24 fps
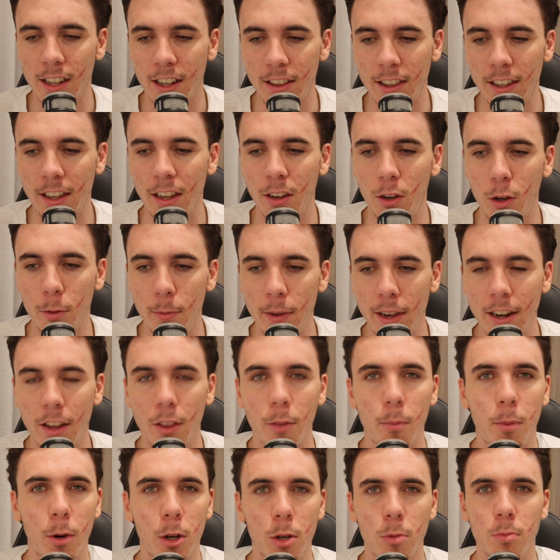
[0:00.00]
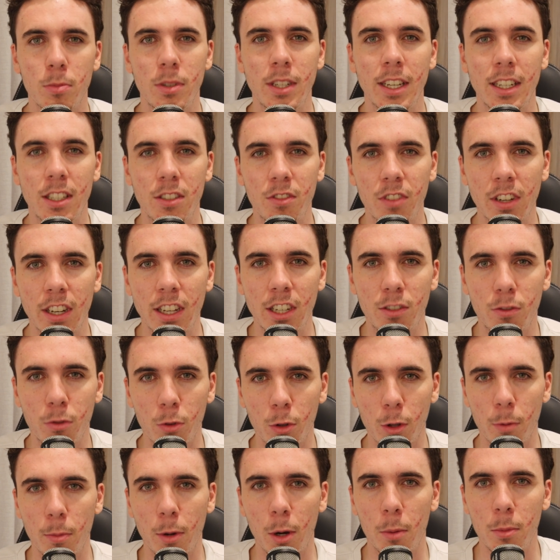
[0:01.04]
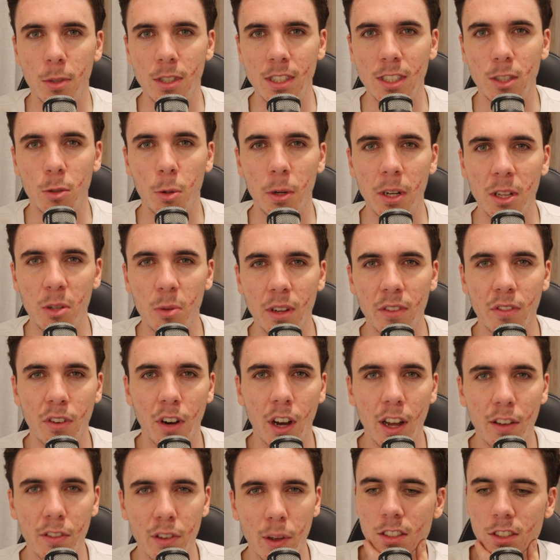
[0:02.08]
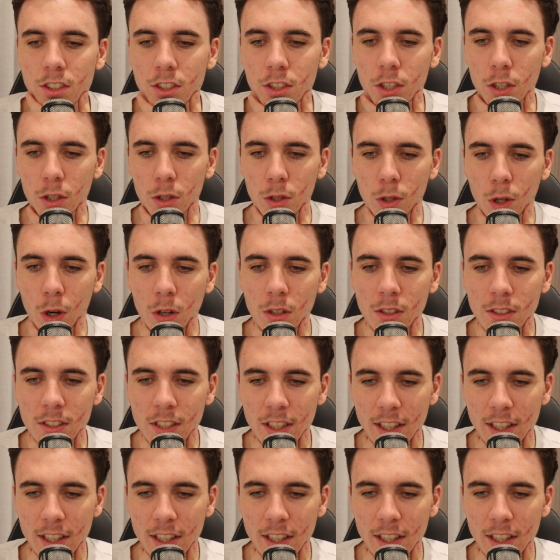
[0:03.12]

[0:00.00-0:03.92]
I think it could be another bottom 6 finish for the Bombers in 2025. Geelong's